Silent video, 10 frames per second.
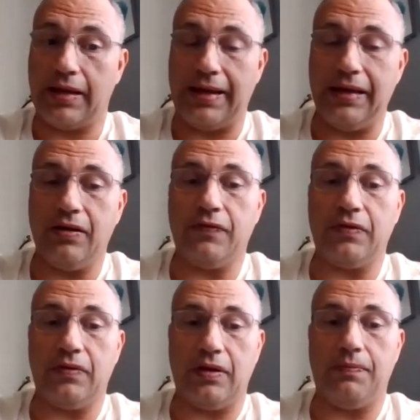Kind
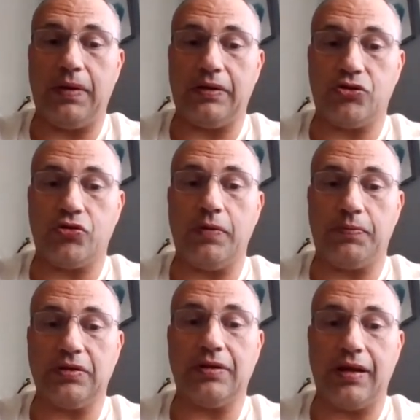of a, a, a
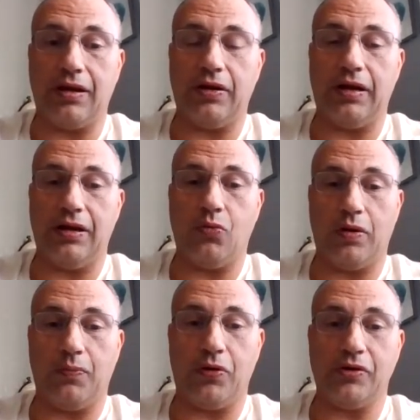trip to lay on any
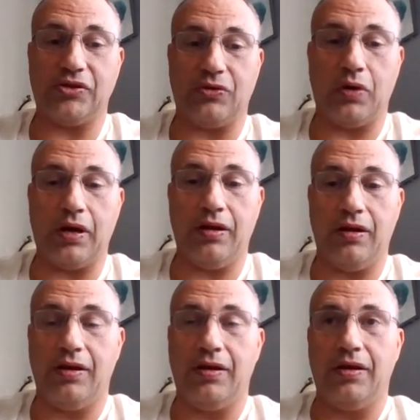one person,
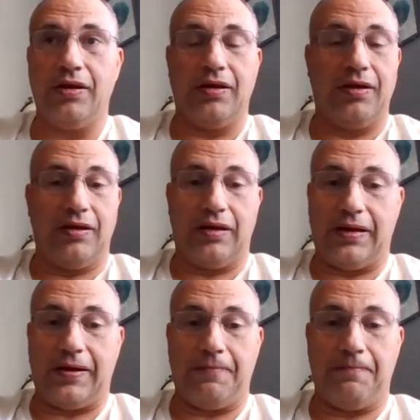right?
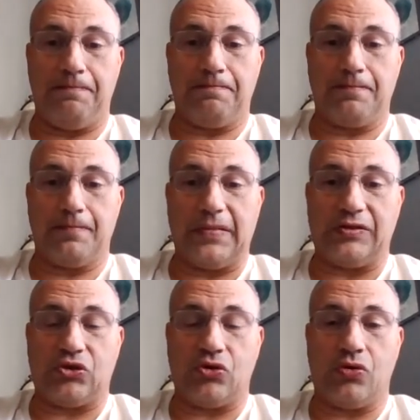Um,
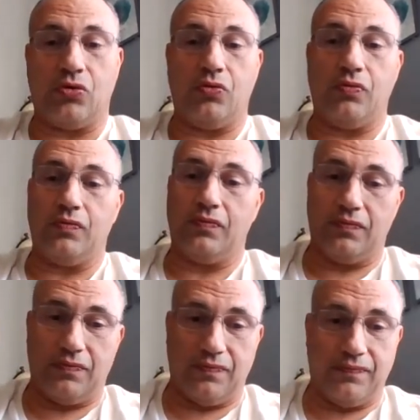so,
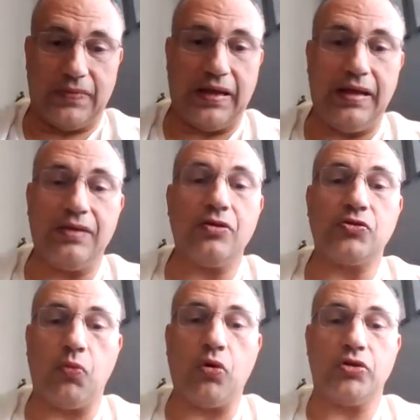and, and,
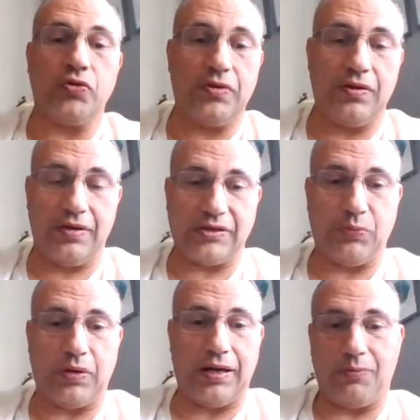there's more to it than
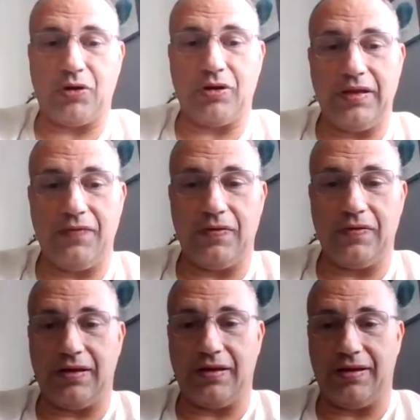this, but I'm going to leave
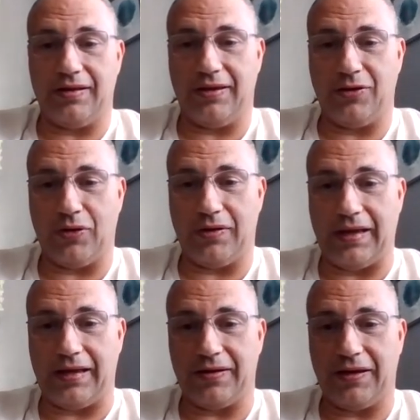it, uh, you know,
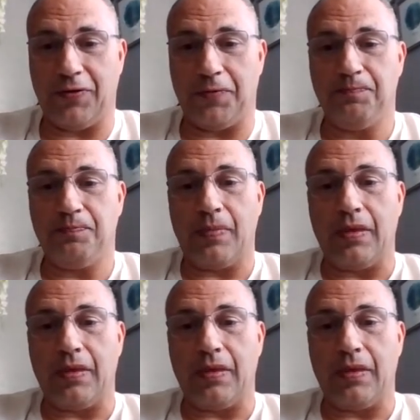at that here.